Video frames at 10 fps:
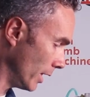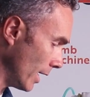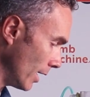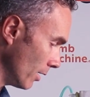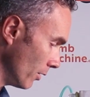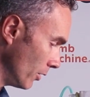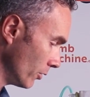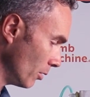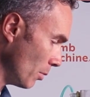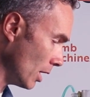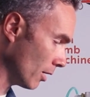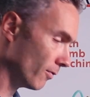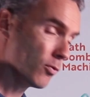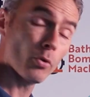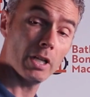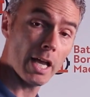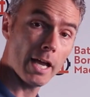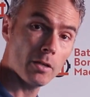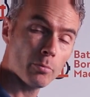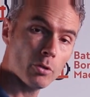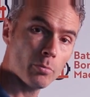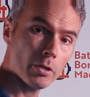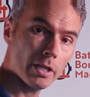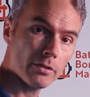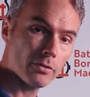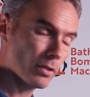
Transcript: that this can make 49 per press,